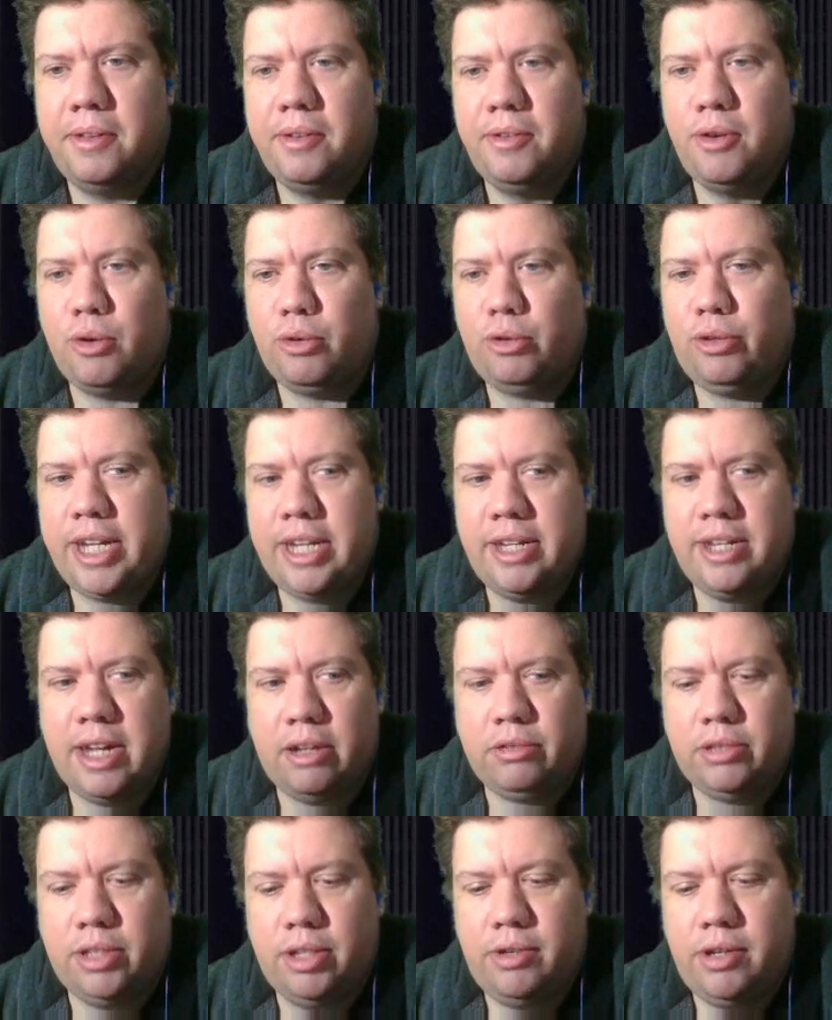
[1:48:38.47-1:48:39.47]
Noli
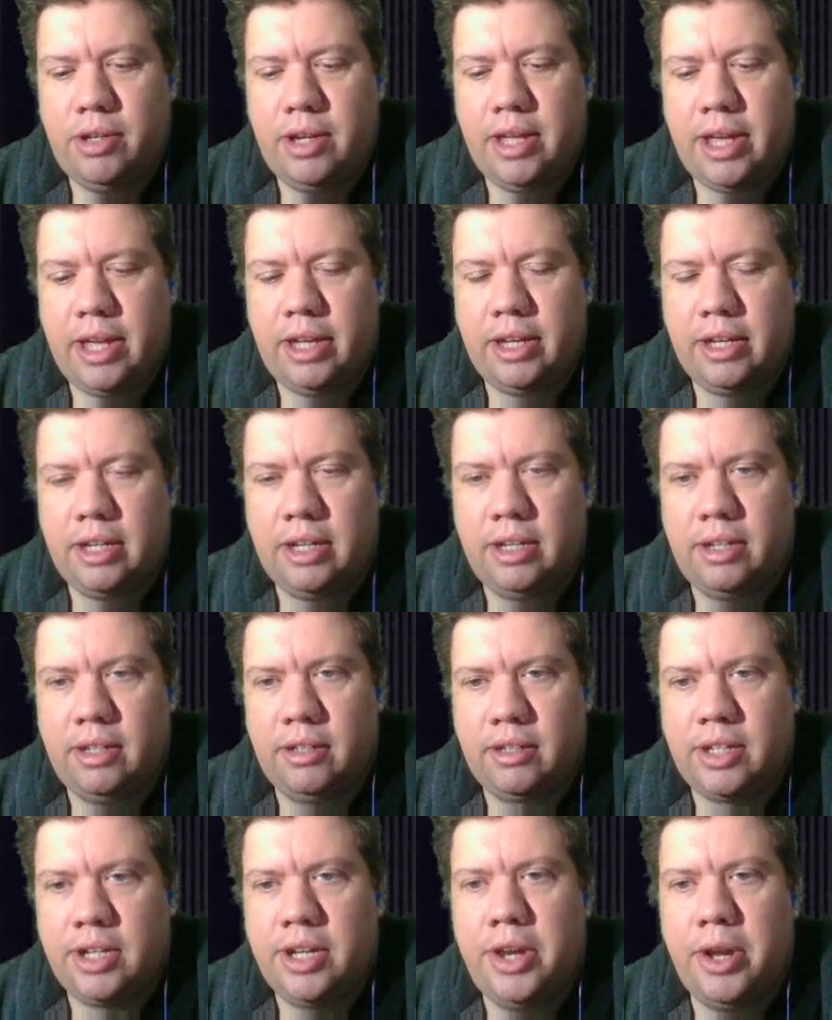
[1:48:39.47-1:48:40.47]
downloaded
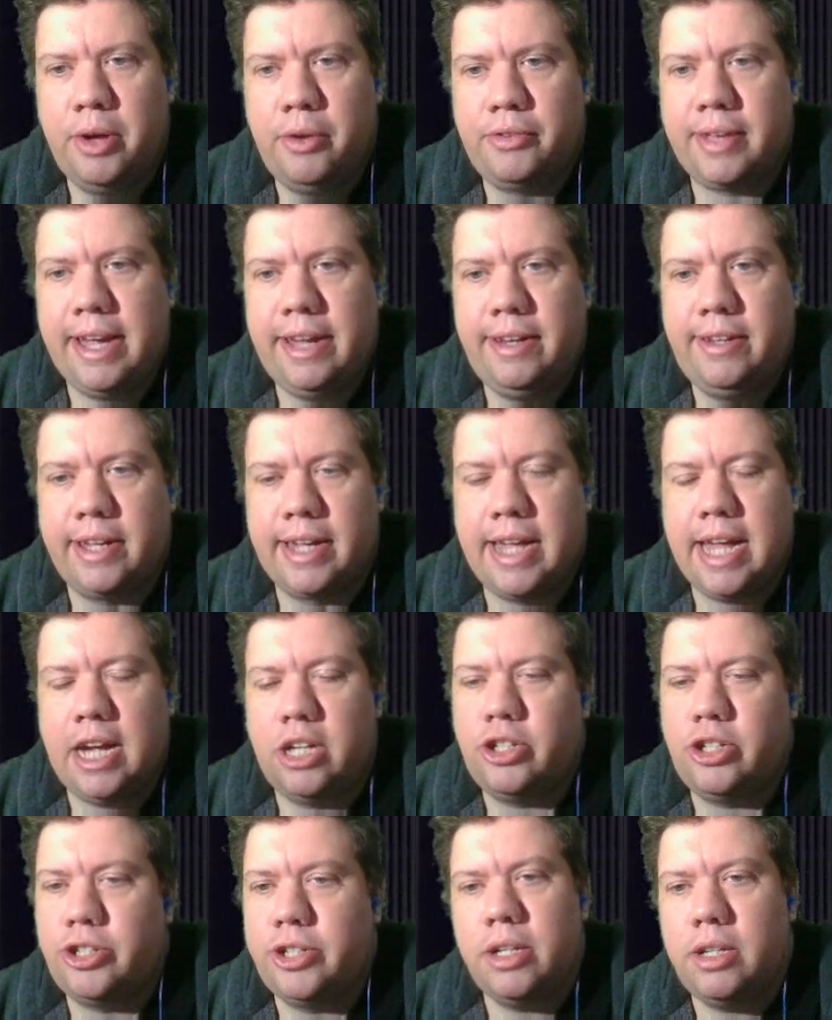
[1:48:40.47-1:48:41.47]
a Konosuke
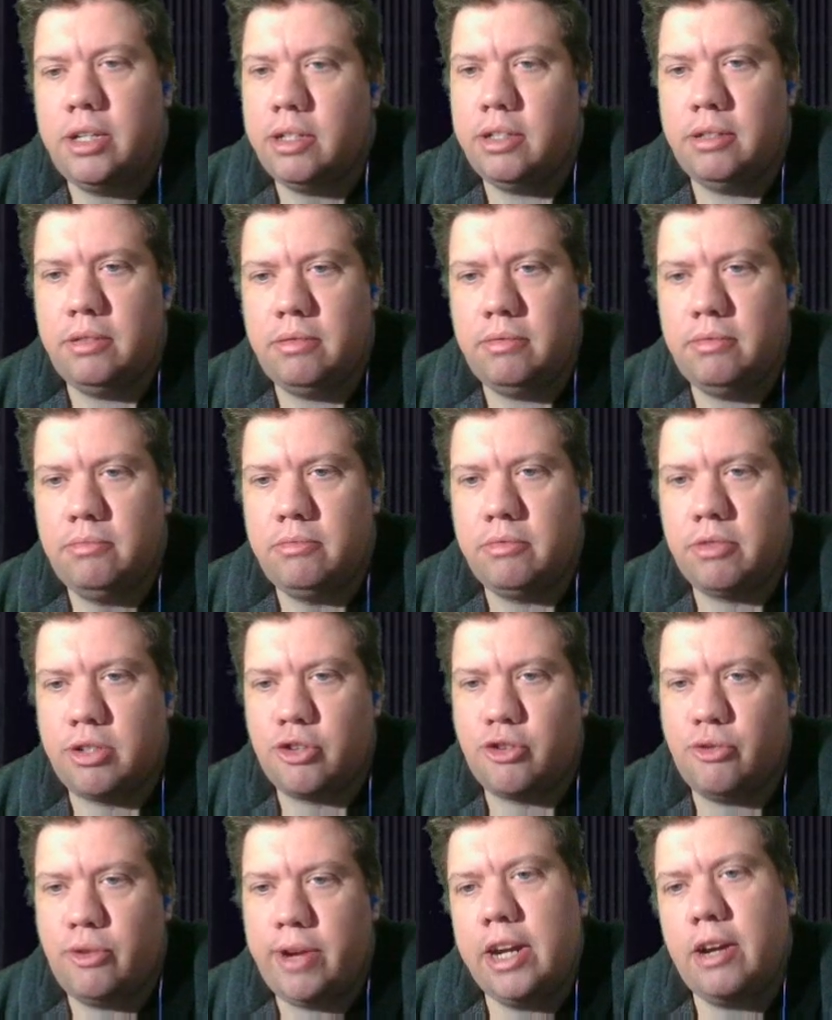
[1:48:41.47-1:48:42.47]
Takeshita
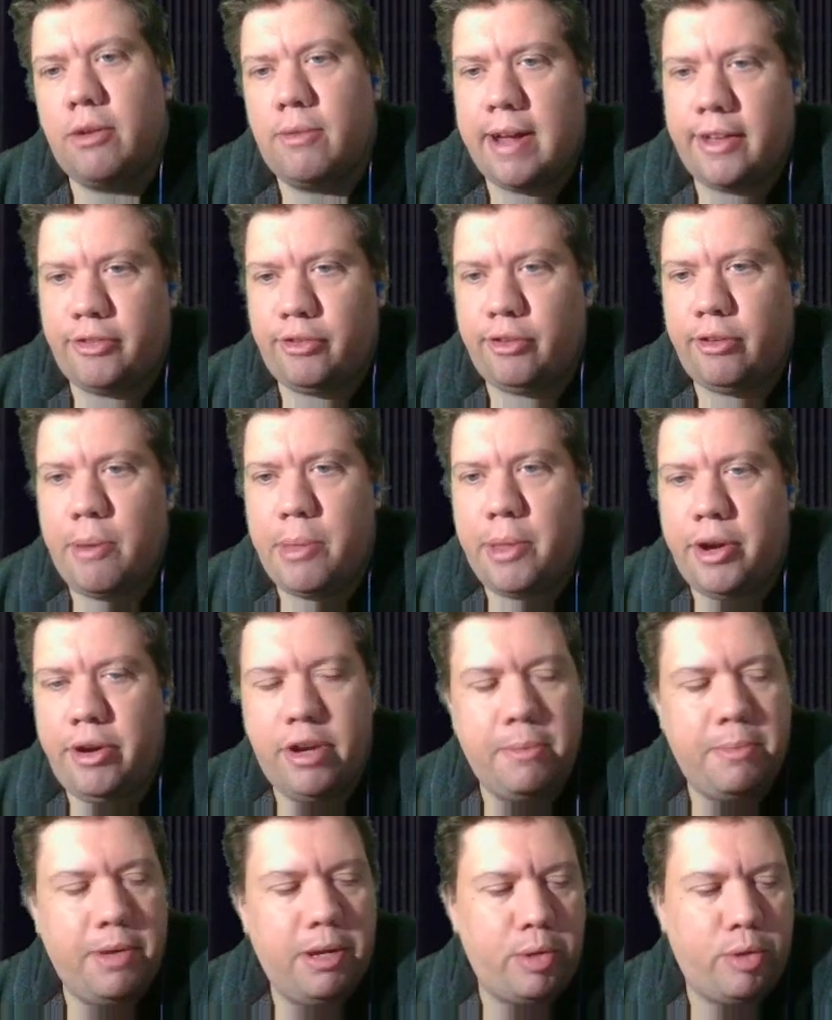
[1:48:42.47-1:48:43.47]
Creed a wrestler in the new
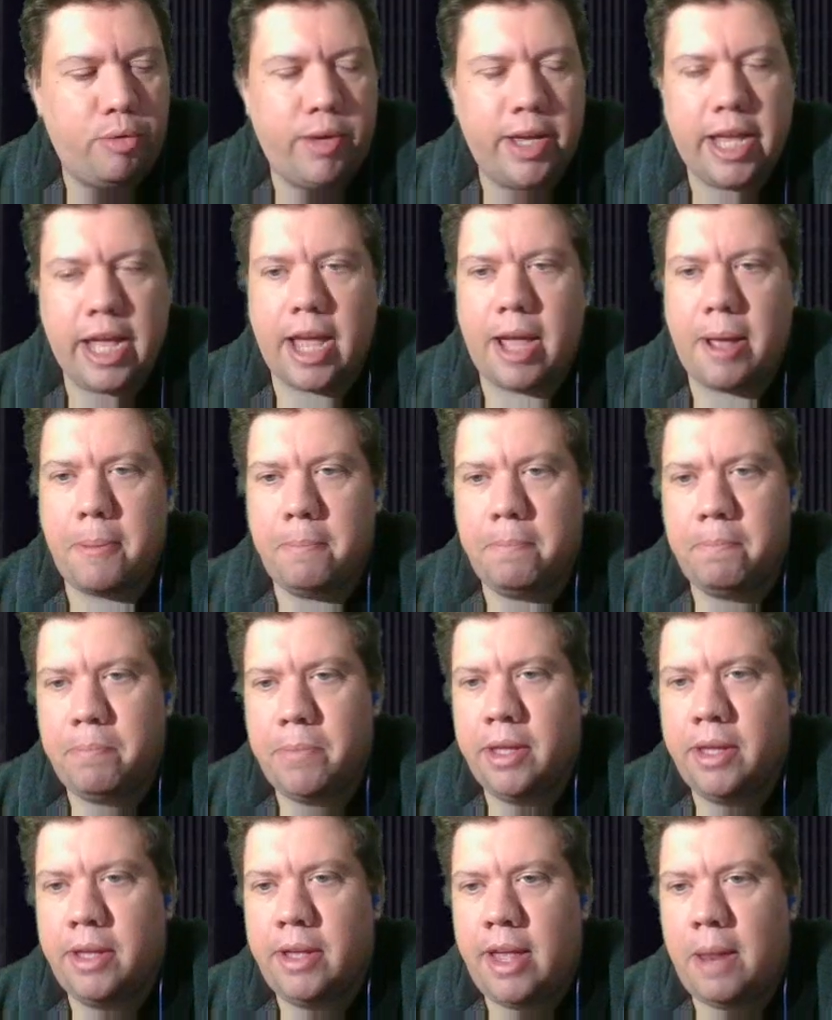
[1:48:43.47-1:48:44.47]
WWE game,
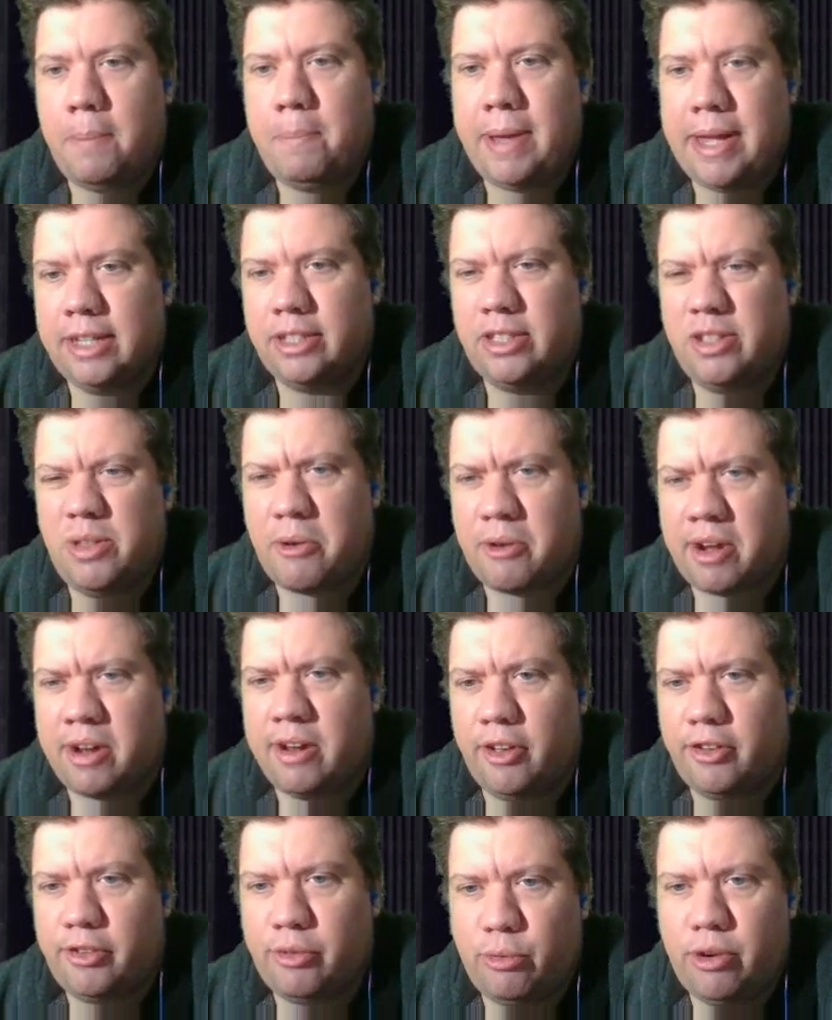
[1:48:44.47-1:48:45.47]
and because of their
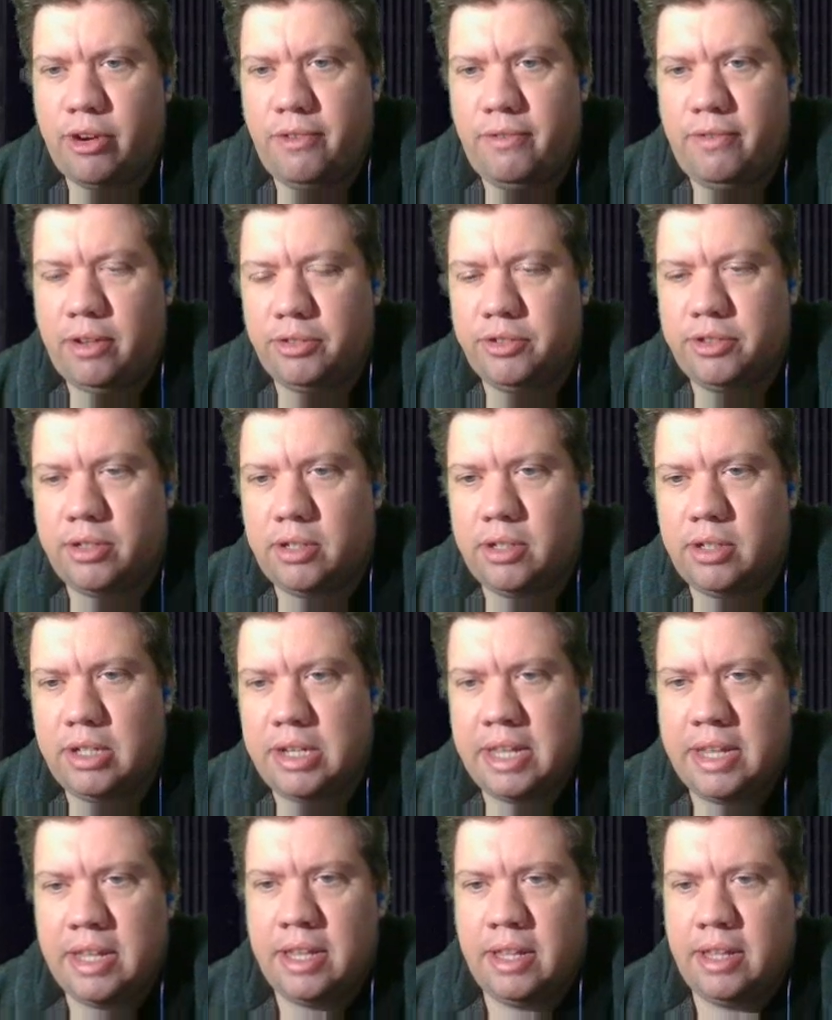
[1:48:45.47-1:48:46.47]
cuss word filter,
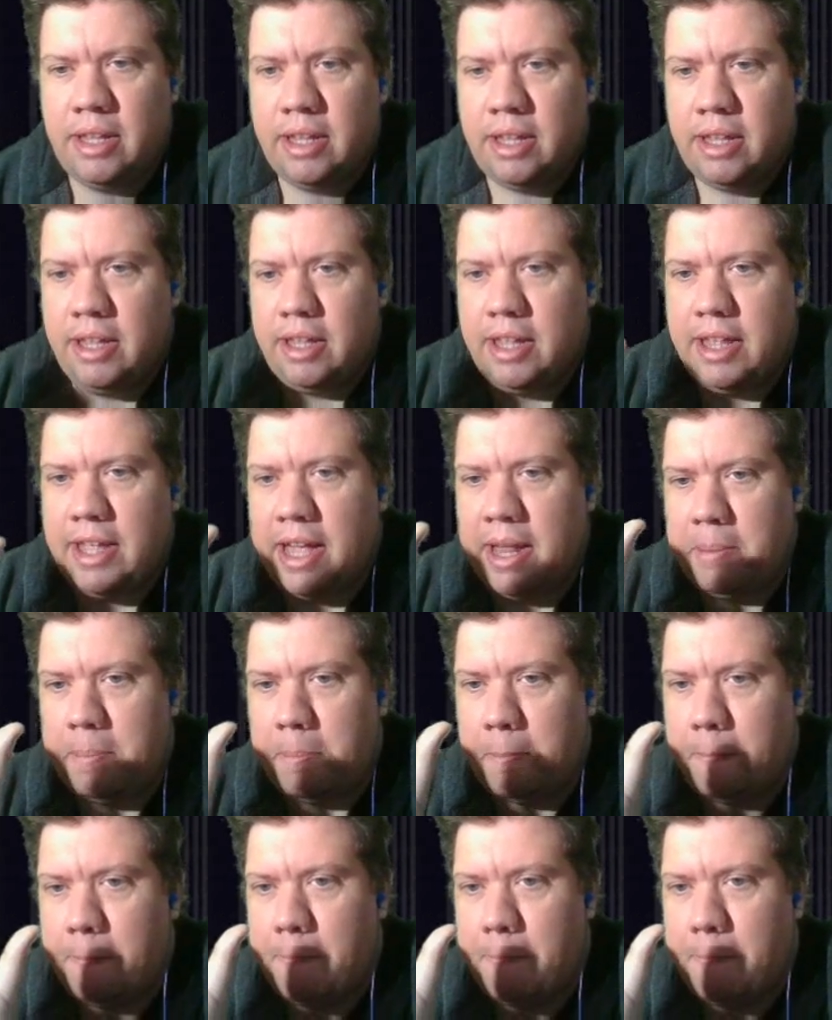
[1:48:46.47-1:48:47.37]
it